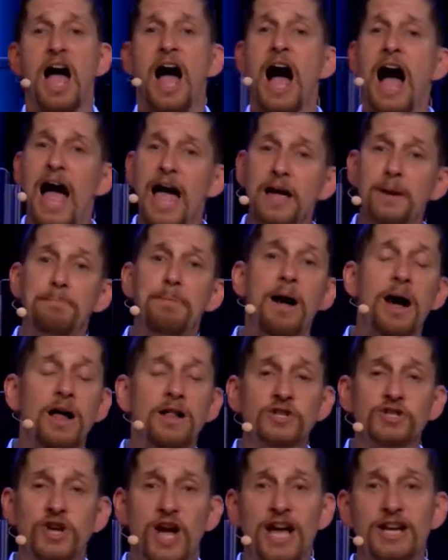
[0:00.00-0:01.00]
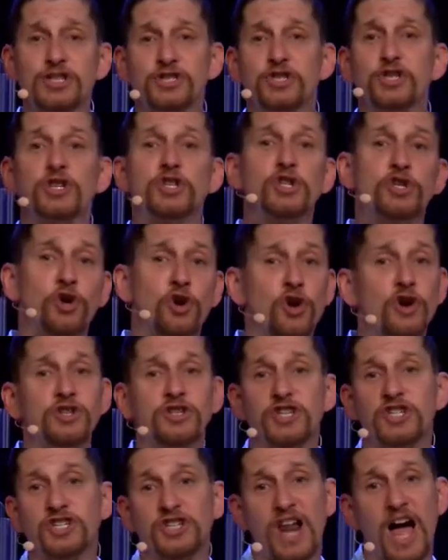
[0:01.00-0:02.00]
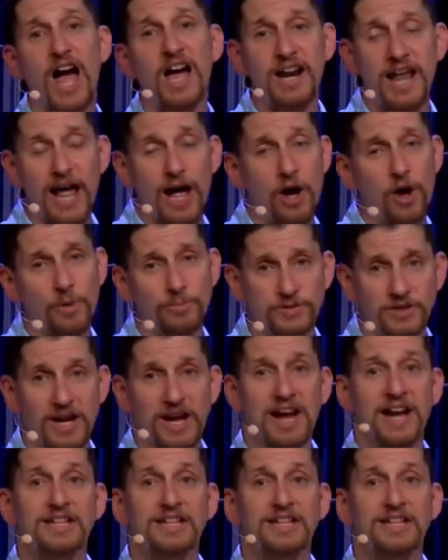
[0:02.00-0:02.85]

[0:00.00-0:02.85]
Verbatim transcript: I apologize. The church has not helped